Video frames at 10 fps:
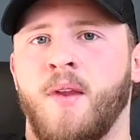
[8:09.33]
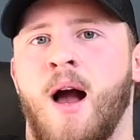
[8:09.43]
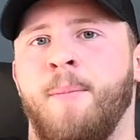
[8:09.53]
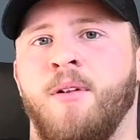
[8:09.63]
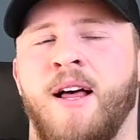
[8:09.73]

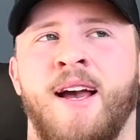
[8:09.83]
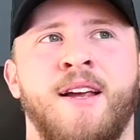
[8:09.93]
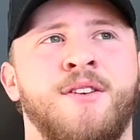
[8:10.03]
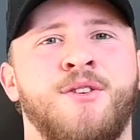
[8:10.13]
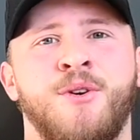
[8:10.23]
I
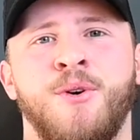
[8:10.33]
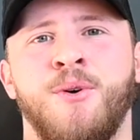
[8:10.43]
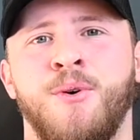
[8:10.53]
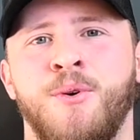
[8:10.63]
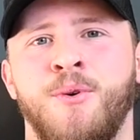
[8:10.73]
plan
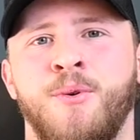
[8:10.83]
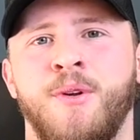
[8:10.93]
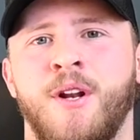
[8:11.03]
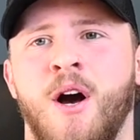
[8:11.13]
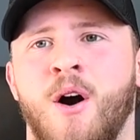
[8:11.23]
to,
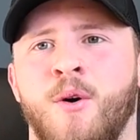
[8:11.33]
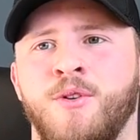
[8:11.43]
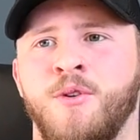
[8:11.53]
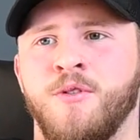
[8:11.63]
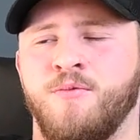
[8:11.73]
you know,
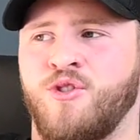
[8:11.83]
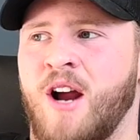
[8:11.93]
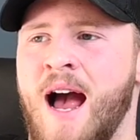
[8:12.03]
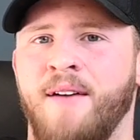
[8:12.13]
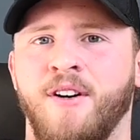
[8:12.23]
do some
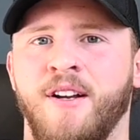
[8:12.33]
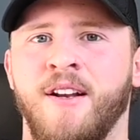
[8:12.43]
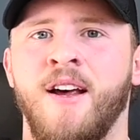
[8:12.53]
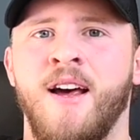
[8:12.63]
traveling